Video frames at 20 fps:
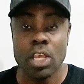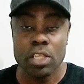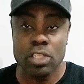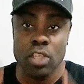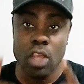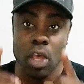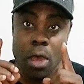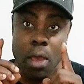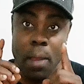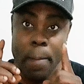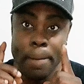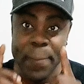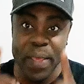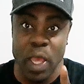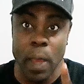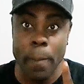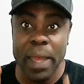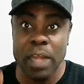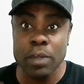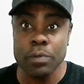So
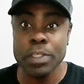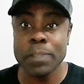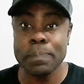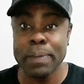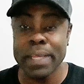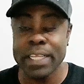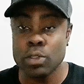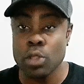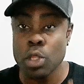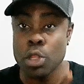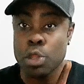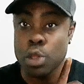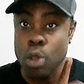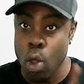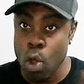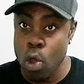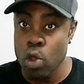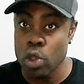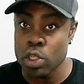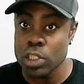big up and respect to
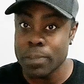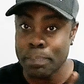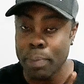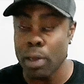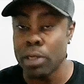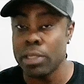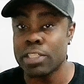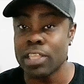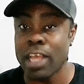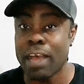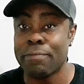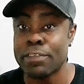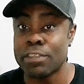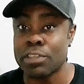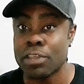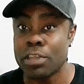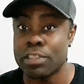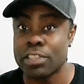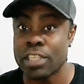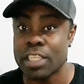those police
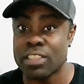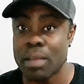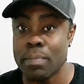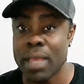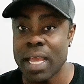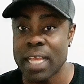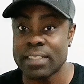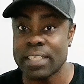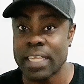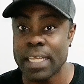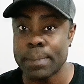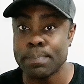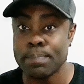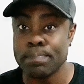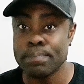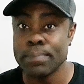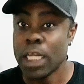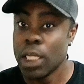officers, you see me I say?